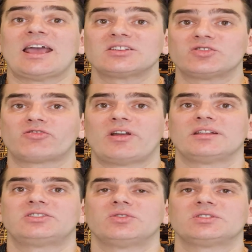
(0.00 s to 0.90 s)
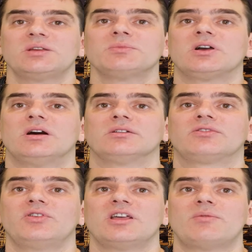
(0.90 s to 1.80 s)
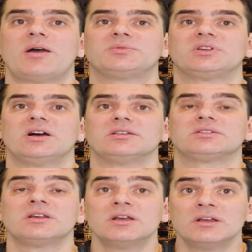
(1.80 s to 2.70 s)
extra credit to your SIM card through their websites.